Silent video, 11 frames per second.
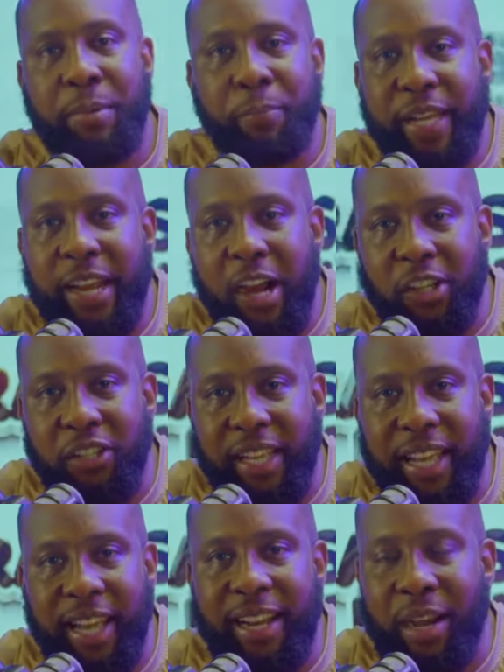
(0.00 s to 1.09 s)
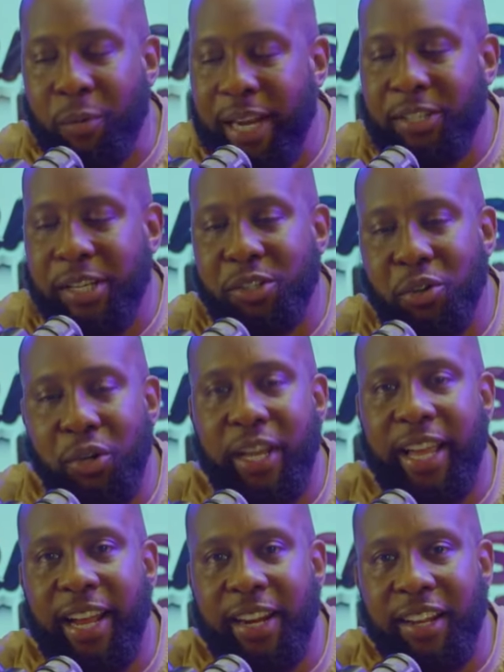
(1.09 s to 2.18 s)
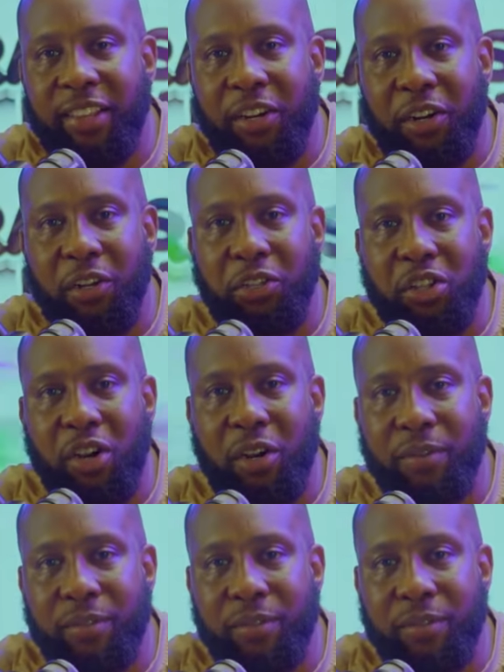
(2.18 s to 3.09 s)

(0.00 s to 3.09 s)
be playing hard to get, and when I try to go get another girl, you start